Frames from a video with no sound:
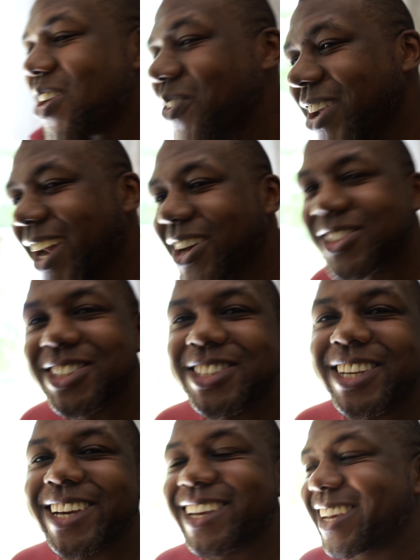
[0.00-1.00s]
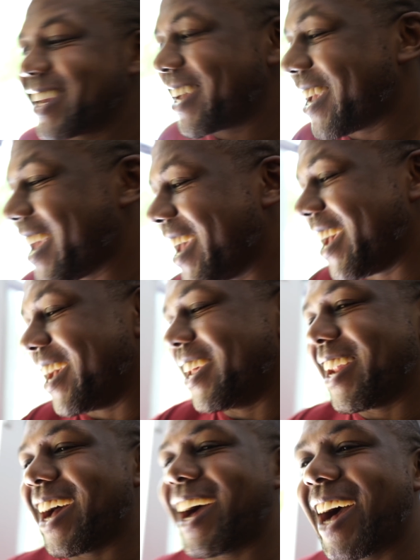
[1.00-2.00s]
When I was sick,
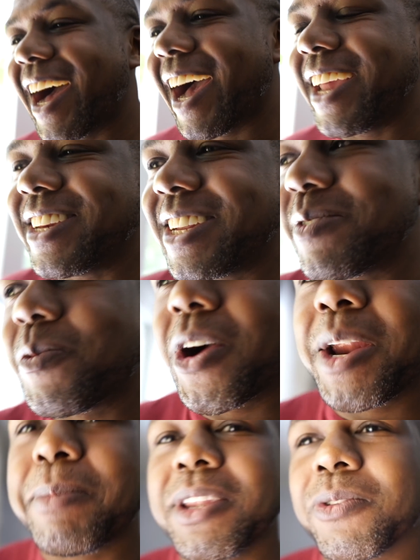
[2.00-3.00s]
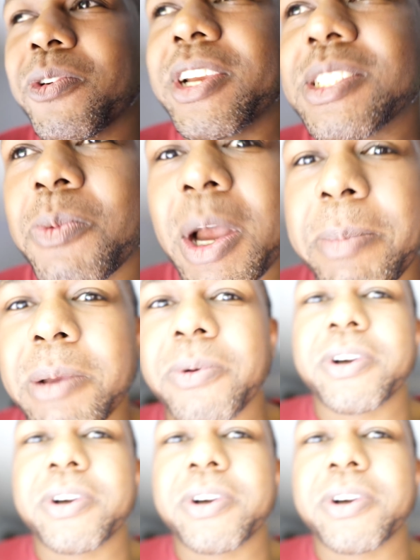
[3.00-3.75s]
and I didn't want to be the reason why people